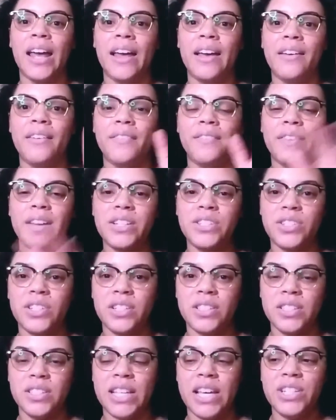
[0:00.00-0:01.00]
Cedric,
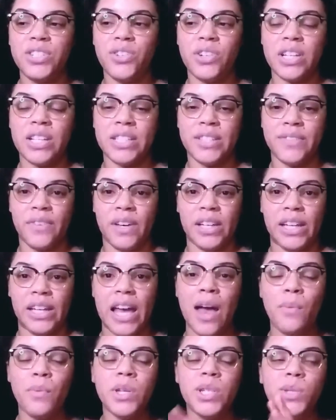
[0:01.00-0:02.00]
Cedric is funny. I
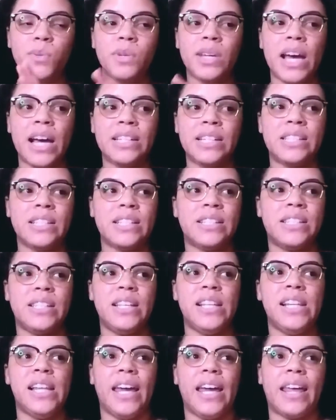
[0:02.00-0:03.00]
wish we got to see
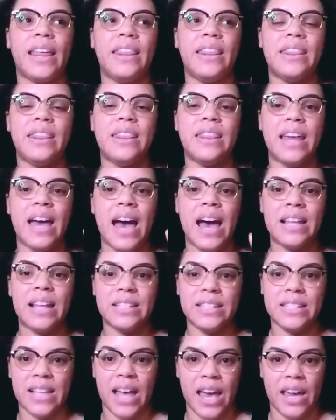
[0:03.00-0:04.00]
like that
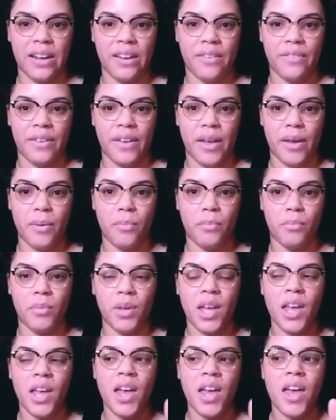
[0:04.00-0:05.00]
side of him
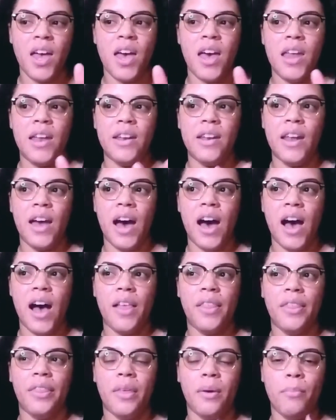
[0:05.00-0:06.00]
not
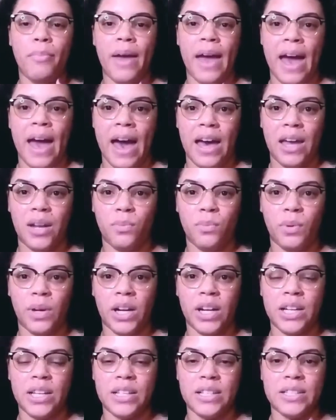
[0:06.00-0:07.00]
the bad where
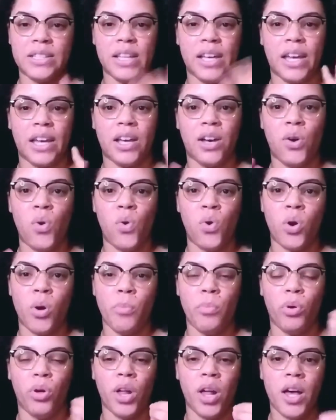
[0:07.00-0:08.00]
he's like a
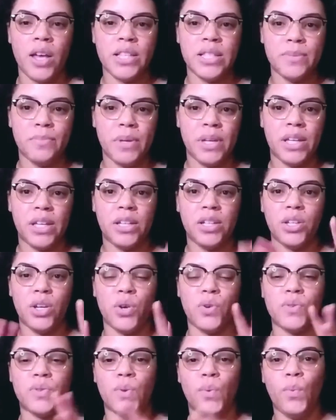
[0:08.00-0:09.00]
horrible husband,
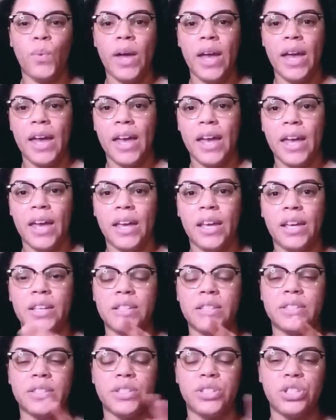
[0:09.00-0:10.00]
goes away,
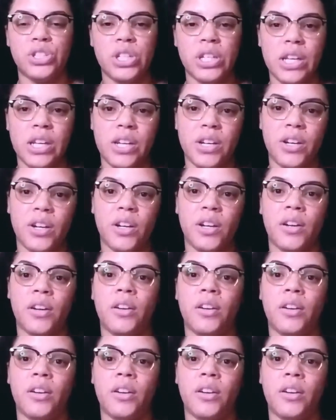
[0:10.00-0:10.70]
he's a cheater,